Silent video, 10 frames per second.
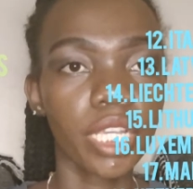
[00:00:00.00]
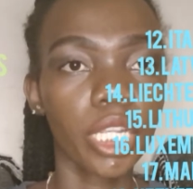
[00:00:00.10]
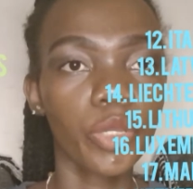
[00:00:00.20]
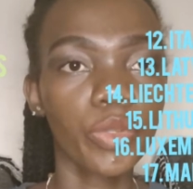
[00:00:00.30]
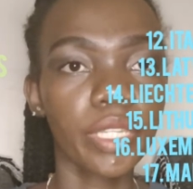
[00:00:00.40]

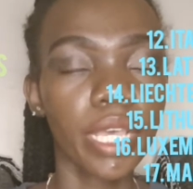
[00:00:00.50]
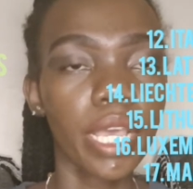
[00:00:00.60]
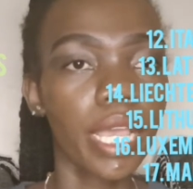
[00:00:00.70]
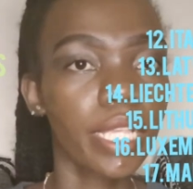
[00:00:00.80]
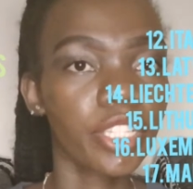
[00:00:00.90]
include
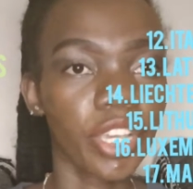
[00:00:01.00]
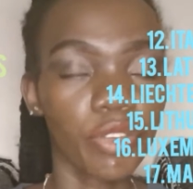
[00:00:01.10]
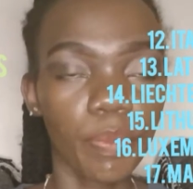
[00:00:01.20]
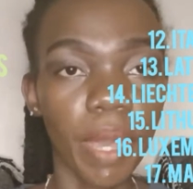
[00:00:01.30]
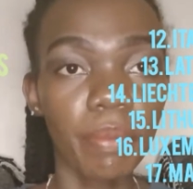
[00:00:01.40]
Czech
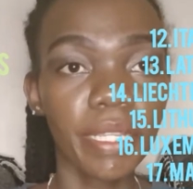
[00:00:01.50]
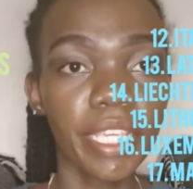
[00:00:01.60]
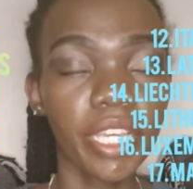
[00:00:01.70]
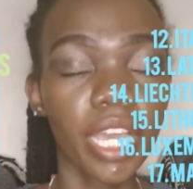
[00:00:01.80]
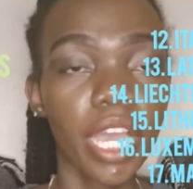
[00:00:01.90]

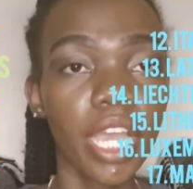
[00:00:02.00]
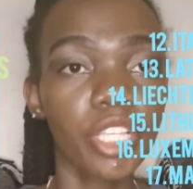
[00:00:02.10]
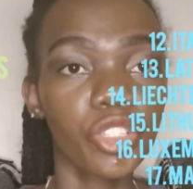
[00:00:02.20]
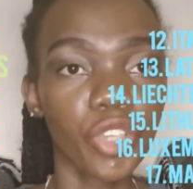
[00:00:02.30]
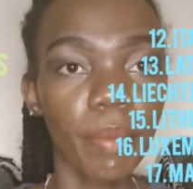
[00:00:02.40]
Republic,
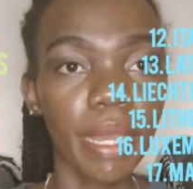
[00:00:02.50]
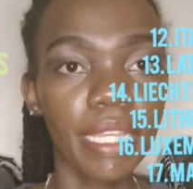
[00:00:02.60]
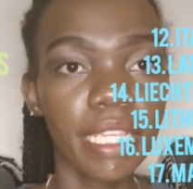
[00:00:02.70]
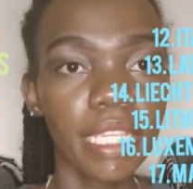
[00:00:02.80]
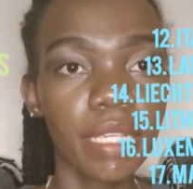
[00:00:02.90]

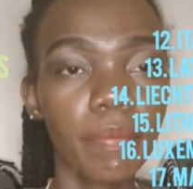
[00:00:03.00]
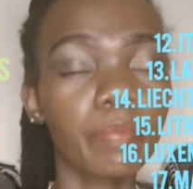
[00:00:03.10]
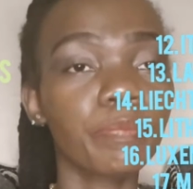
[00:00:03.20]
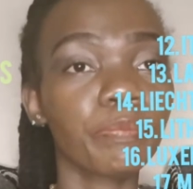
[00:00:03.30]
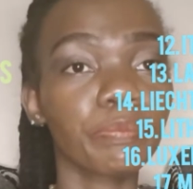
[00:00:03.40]
Germany,
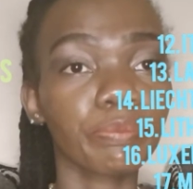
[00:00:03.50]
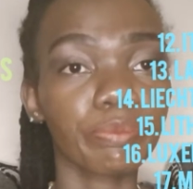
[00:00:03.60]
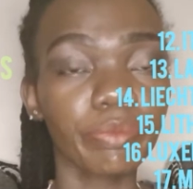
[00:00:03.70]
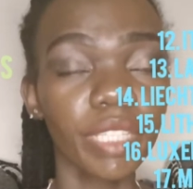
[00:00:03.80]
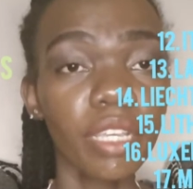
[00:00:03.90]

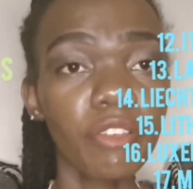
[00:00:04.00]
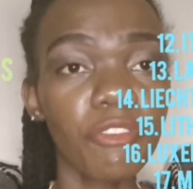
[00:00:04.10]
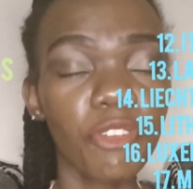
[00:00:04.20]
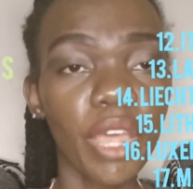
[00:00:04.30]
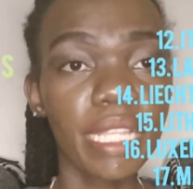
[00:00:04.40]

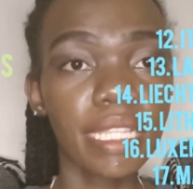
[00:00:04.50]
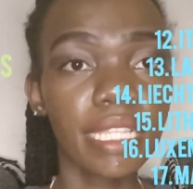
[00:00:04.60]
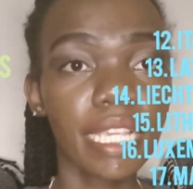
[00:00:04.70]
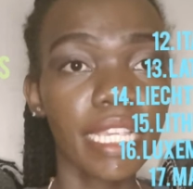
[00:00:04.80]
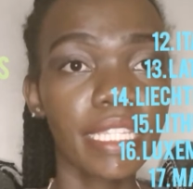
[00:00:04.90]
France,
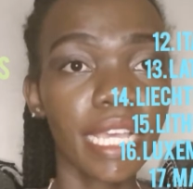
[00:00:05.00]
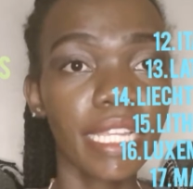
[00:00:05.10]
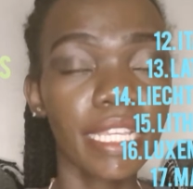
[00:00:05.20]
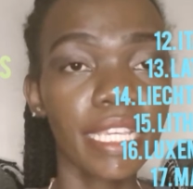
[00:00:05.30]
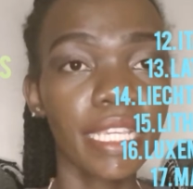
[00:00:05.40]

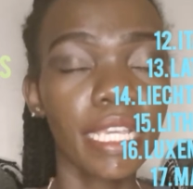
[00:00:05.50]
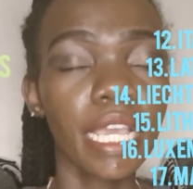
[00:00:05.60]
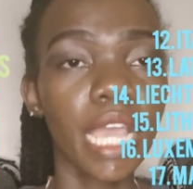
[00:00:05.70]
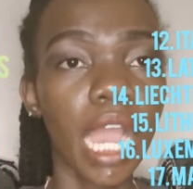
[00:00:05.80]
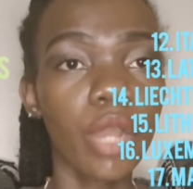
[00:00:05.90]
Italy,
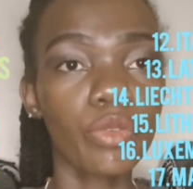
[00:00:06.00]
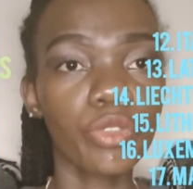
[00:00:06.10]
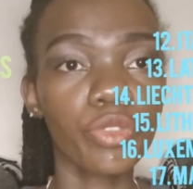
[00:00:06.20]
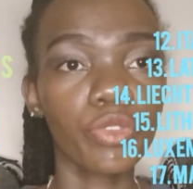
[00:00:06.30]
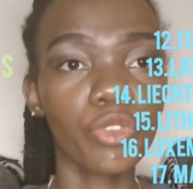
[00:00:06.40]

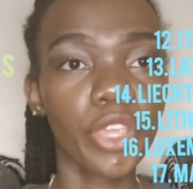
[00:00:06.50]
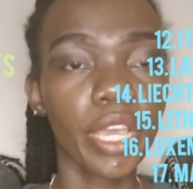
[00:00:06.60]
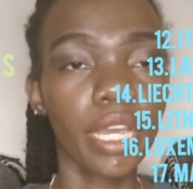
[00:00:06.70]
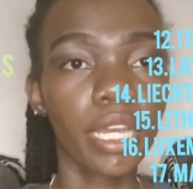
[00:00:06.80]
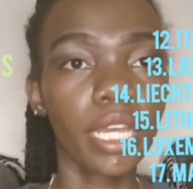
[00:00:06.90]

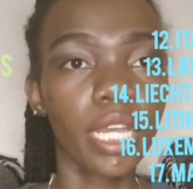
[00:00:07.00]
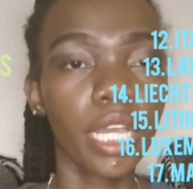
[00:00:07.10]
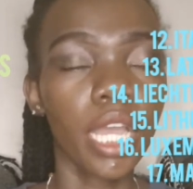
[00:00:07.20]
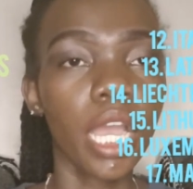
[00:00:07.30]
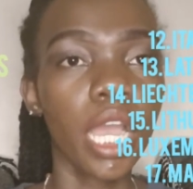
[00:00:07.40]
Austria,
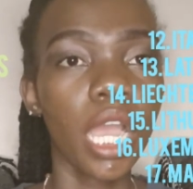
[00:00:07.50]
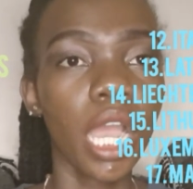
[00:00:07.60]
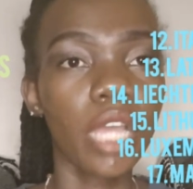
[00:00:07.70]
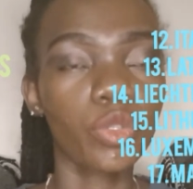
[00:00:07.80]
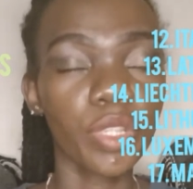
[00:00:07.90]

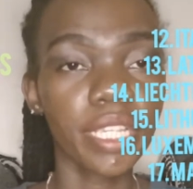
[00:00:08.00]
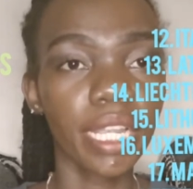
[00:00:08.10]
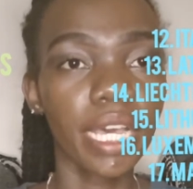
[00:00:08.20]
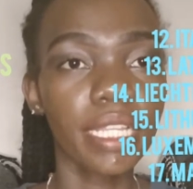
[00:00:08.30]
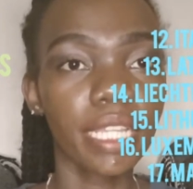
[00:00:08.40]

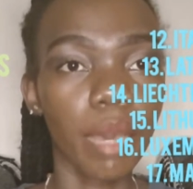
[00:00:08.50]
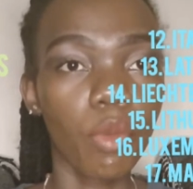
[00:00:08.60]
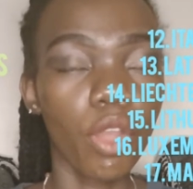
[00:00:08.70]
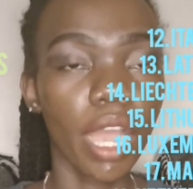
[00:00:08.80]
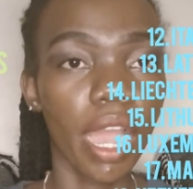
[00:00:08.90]
Switzerland,
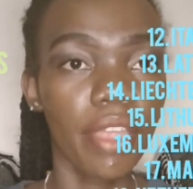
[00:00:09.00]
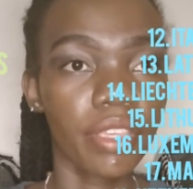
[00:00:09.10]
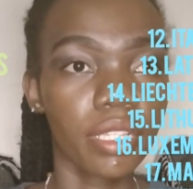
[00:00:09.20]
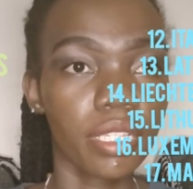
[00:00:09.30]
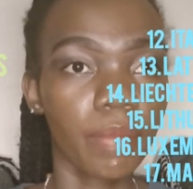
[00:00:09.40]
among
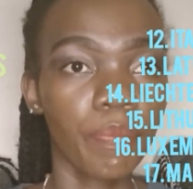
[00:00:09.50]
others.